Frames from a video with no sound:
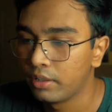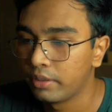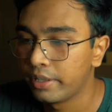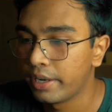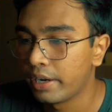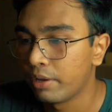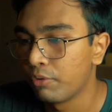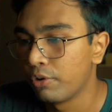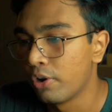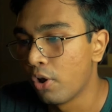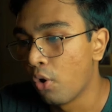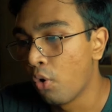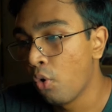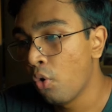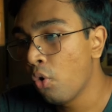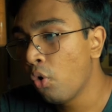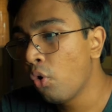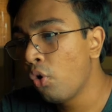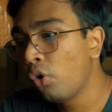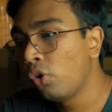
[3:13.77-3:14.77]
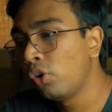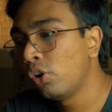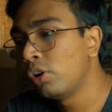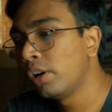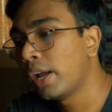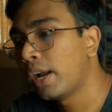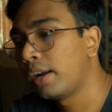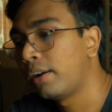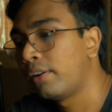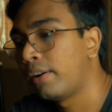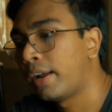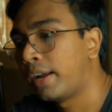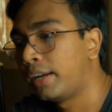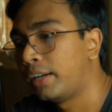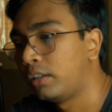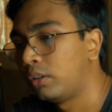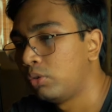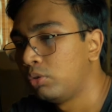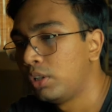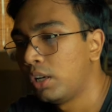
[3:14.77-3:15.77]
then I will hold and drag
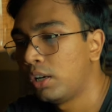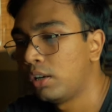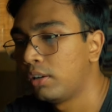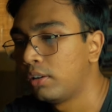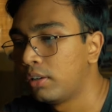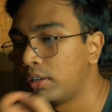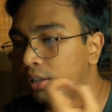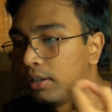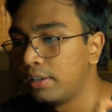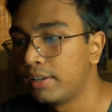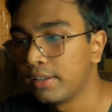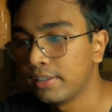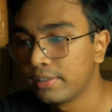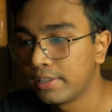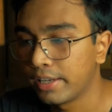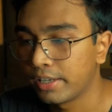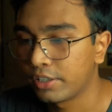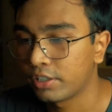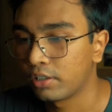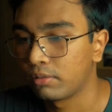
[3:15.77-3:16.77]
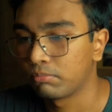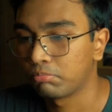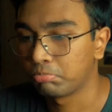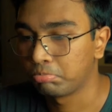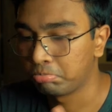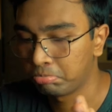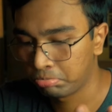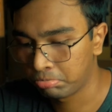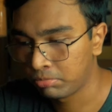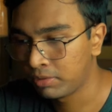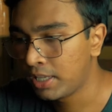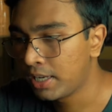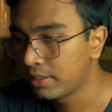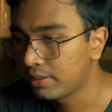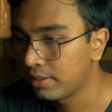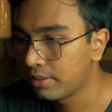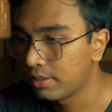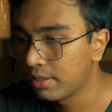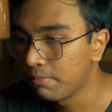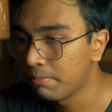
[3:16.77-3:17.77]
it to the done section.
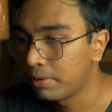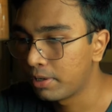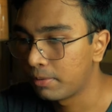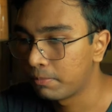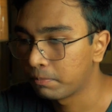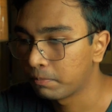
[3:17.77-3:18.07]
That's it, simple.